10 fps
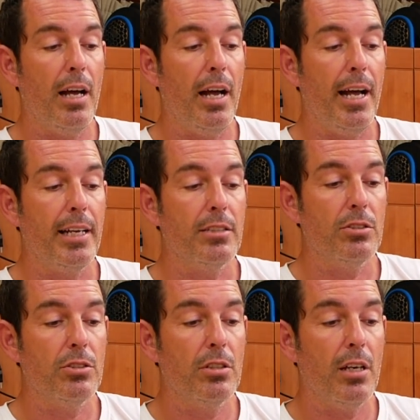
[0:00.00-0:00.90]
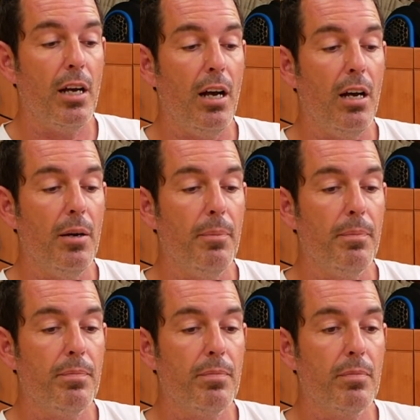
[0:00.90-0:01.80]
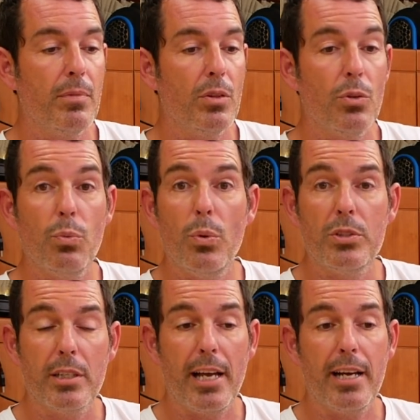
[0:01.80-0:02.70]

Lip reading: and the water